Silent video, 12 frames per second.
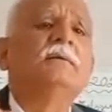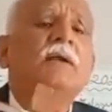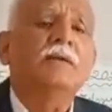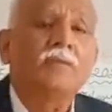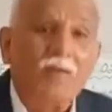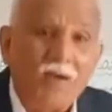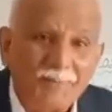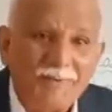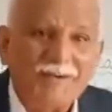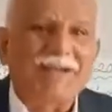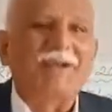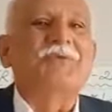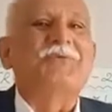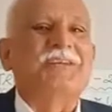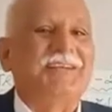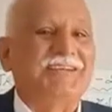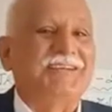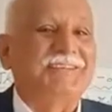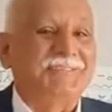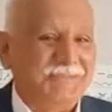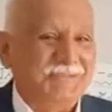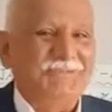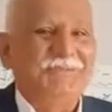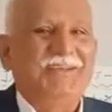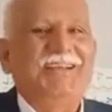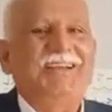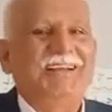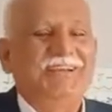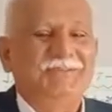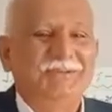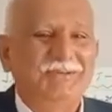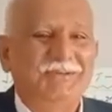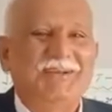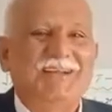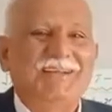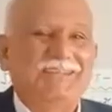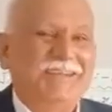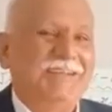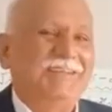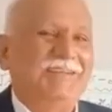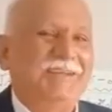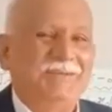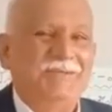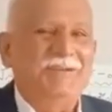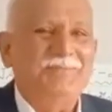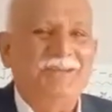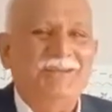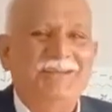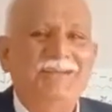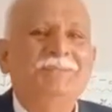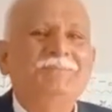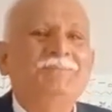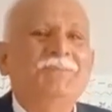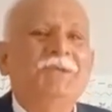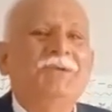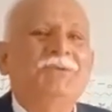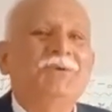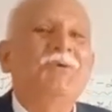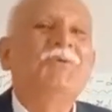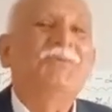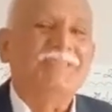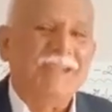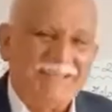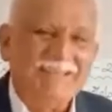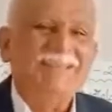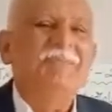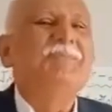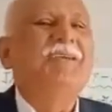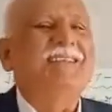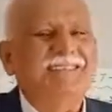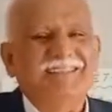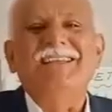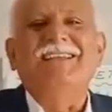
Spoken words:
environment around it. So where we should understand the environment. So that is the mixing